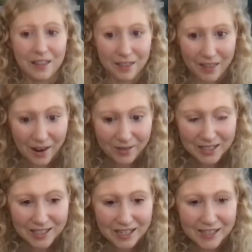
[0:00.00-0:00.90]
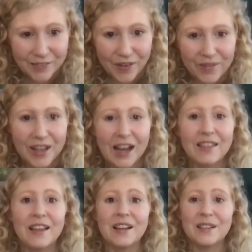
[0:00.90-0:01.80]
that resonates for me. I
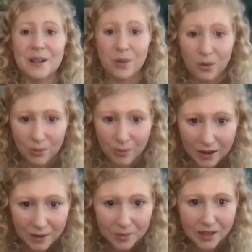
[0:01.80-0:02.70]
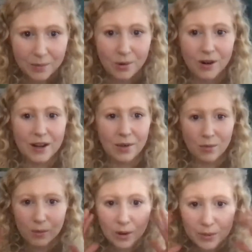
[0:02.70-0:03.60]
think it is incredibly important
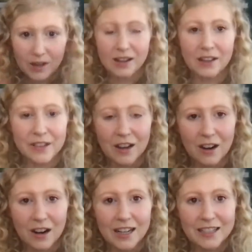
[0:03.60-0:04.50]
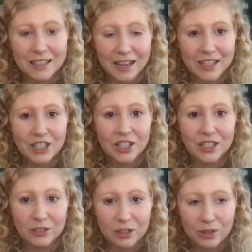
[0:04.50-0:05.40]
what we are giving our
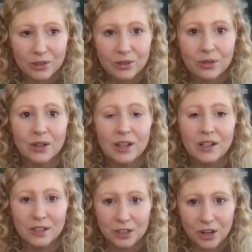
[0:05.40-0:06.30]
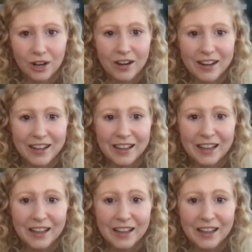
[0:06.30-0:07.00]
attention to during